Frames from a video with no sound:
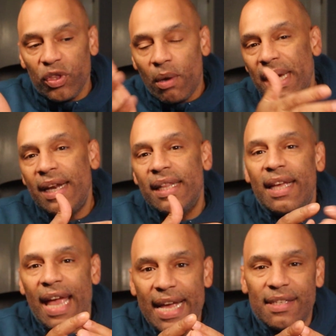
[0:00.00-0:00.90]
But in the
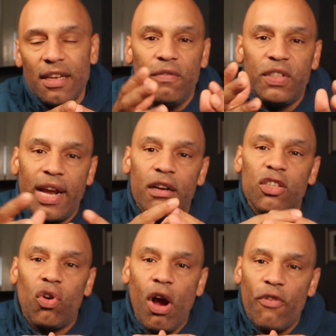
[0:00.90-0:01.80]
case of
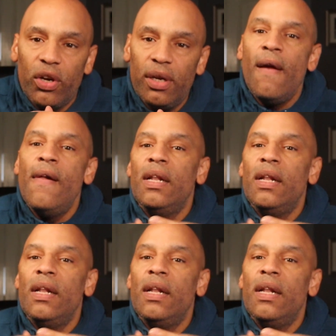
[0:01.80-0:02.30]
Terence Crawford